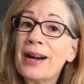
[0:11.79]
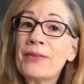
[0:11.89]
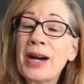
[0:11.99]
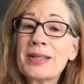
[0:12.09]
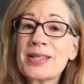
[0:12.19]
I've
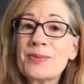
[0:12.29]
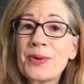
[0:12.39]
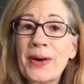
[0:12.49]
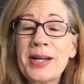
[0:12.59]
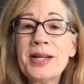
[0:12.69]
got some
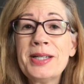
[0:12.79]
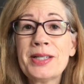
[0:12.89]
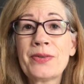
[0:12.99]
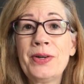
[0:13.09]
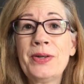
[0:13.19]
great
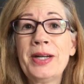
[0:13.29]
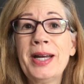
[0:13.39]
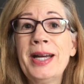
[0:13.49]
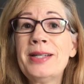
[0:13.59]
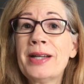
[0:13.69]
ideas for you
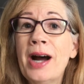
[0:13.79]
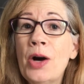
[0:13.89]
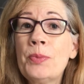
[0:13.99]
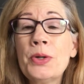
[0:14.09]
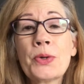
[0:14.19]
today to
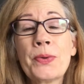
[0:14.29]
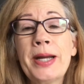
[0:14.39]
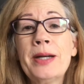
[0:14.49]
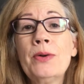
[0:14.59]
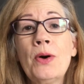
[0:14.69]
help you
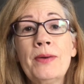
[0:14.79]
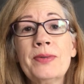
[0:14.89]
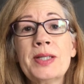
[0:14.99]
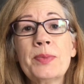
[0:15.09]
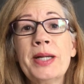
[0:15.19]
create an
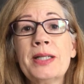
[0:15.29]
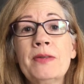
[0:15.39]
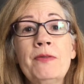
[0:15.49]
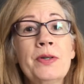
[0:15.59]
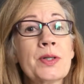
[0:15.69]
office space
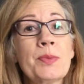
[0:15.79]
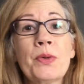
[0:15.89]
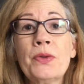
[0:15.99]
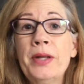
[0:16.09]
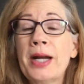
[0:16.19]
that feels
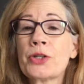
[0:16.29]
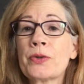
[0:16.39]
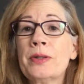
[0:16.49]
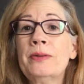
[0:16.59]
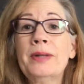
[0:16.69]
both
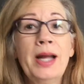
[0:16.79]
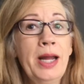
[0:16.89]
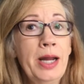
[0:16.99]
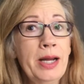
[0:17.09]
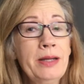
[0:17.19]
natural
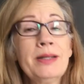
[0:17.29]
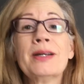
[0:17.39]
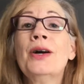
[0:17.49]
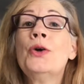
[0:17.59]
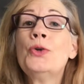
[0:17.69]
and
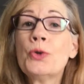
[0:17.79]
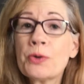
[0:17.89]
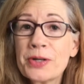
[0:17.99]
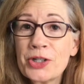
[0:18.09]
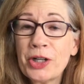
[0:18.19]

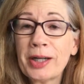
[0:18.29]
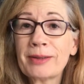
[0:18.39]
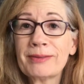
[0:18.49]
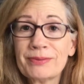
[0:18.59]
nourishing.